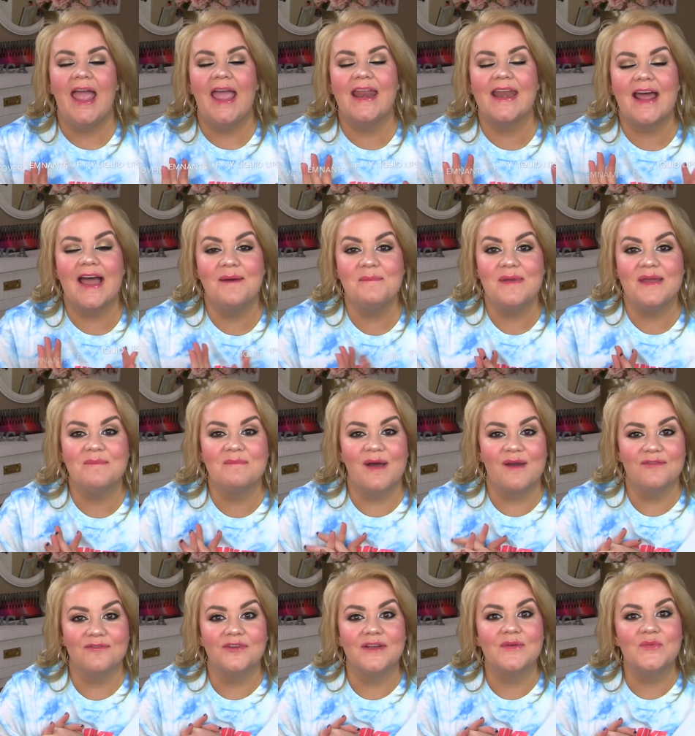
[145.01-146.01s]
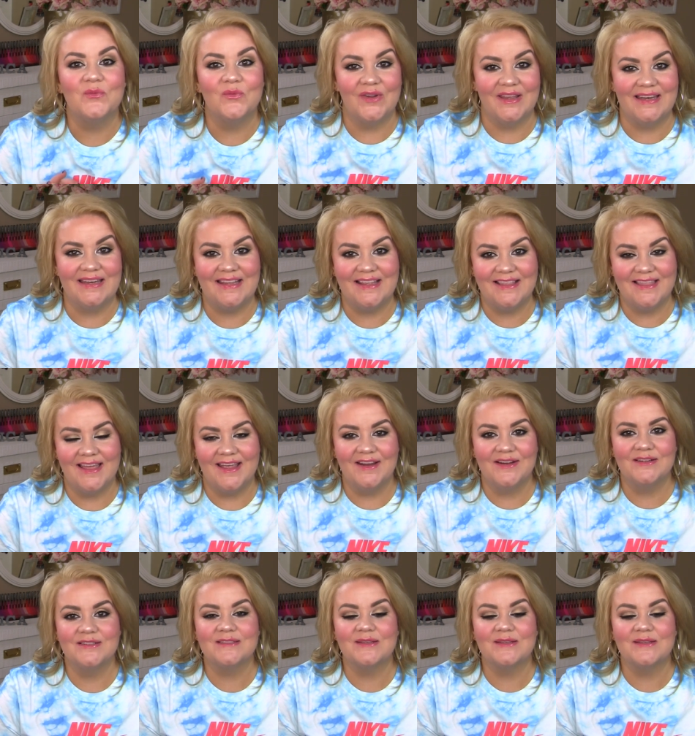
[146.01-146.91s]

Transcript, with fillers: and I met my friend Wendy there.